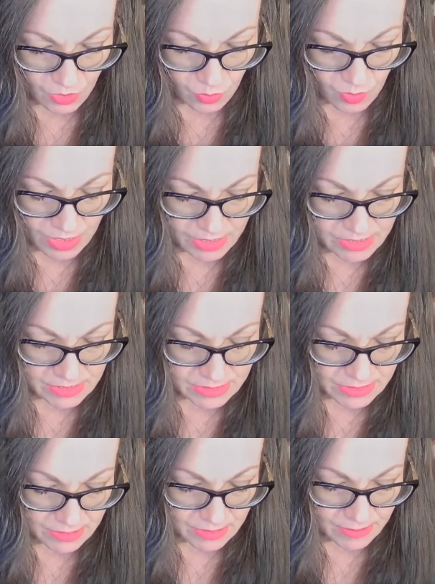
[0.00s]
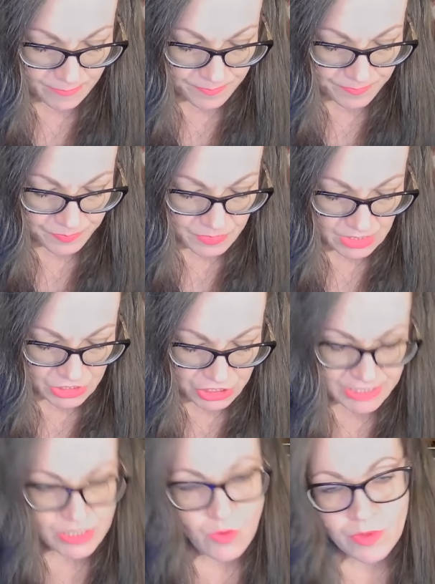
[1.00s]
was
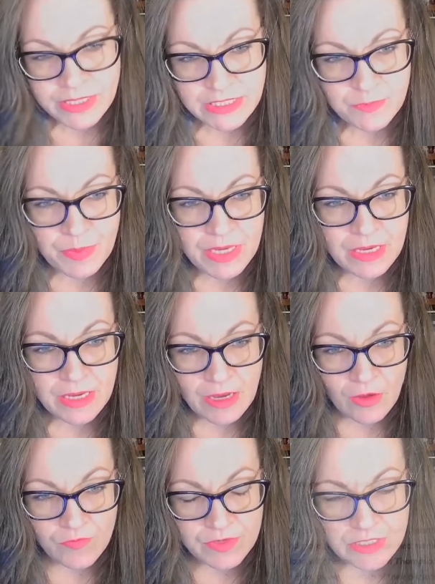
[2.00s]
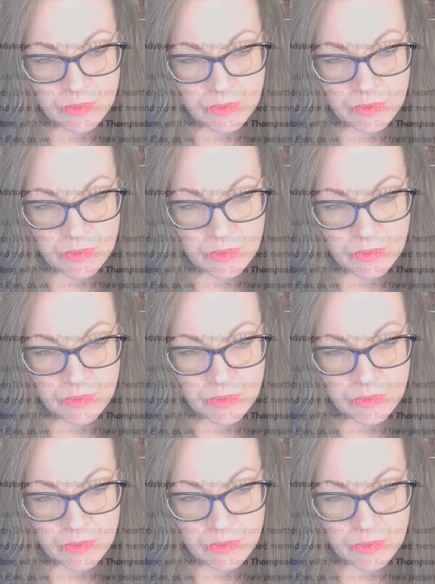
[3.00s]
she's going to be at Elvis